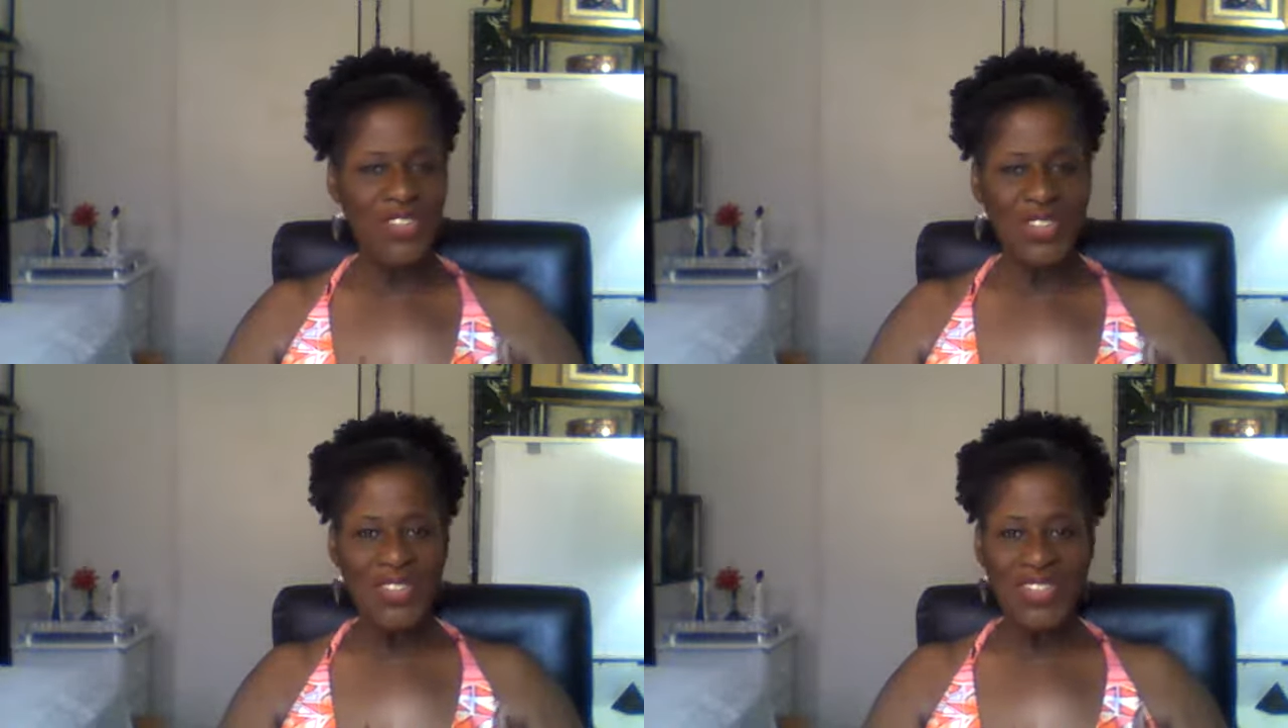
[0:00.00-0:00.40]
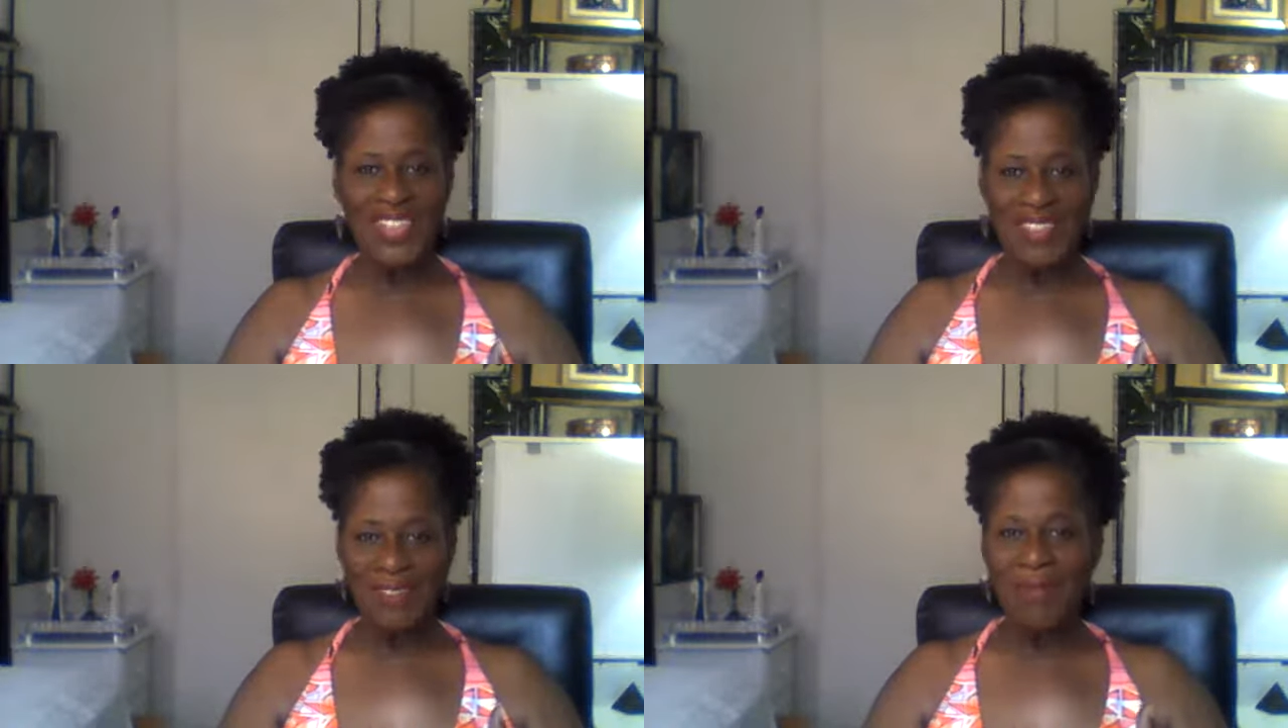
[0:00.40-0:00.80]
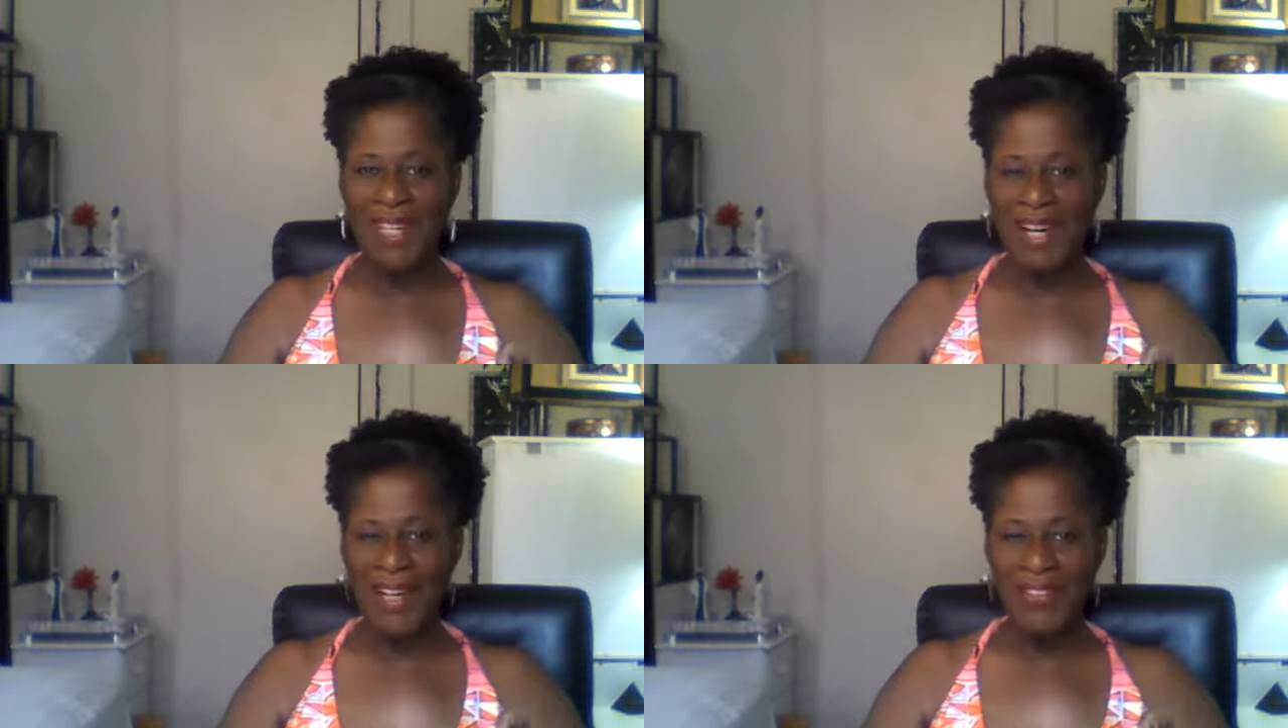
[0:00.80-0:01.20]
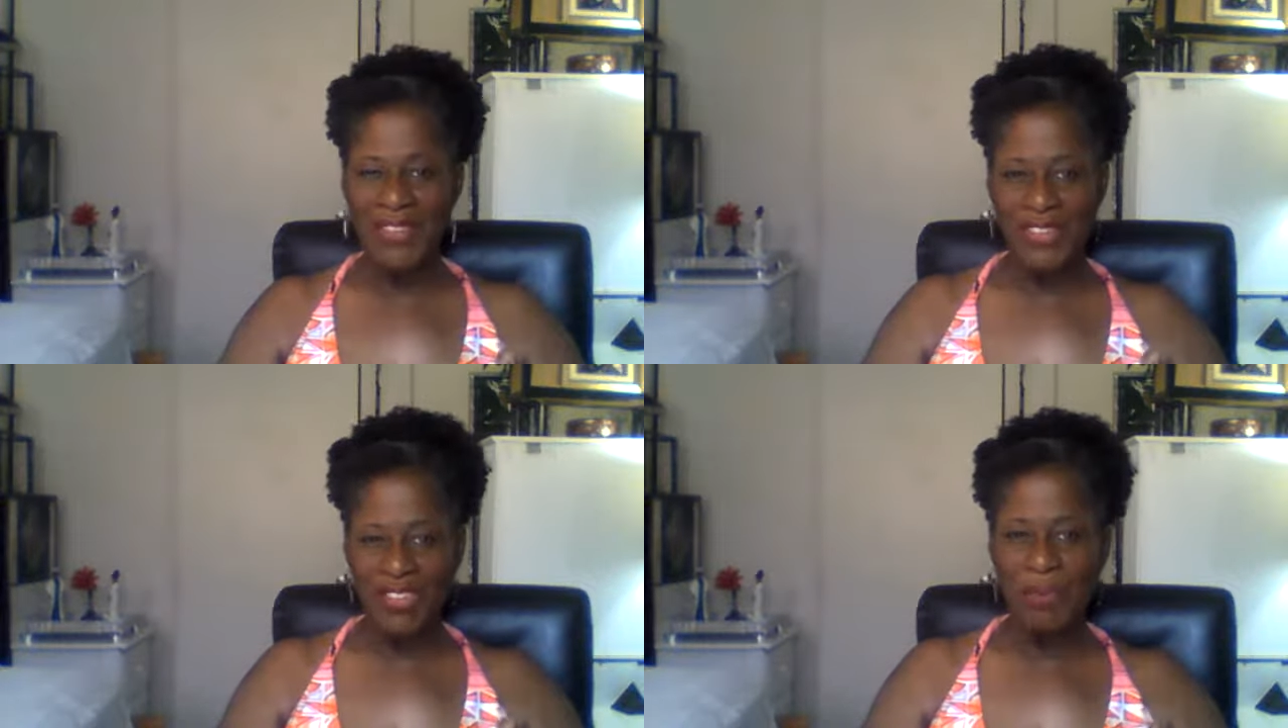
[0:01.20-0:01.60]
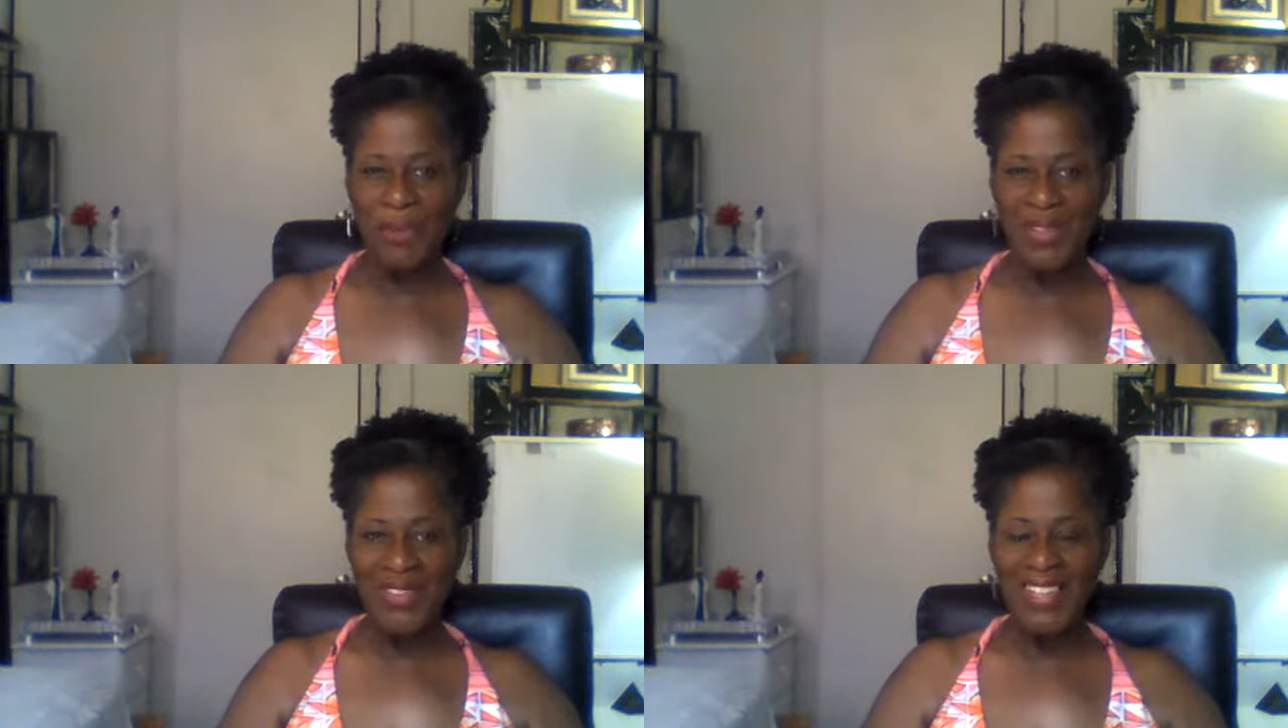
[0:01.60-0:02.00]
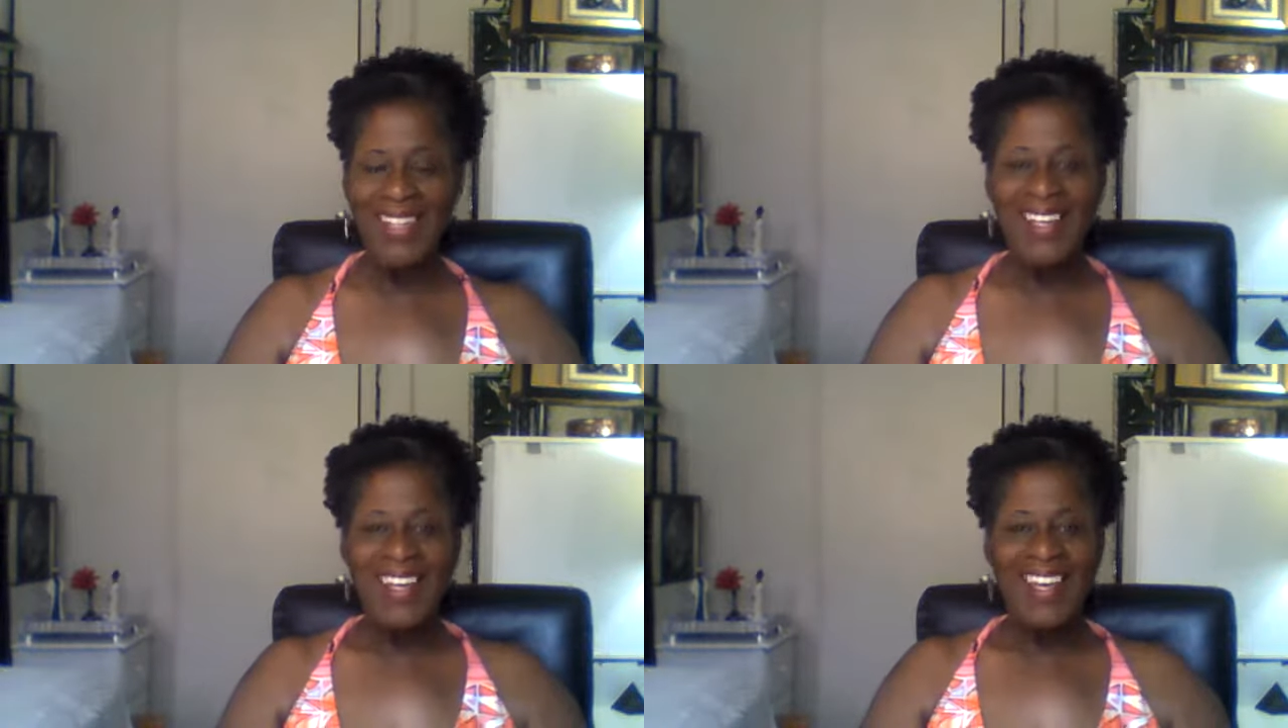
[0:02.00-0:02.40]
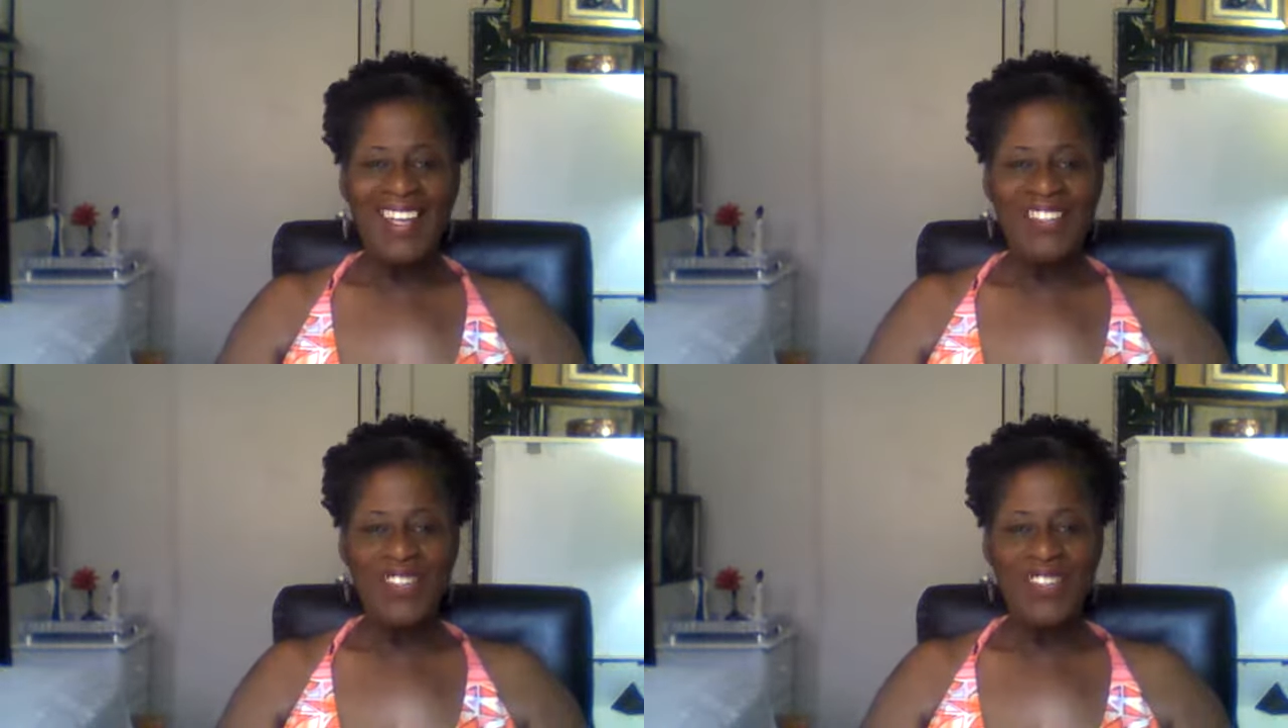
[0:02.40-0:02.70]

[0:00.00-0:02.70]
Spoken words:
juice is MacGyver spirit. And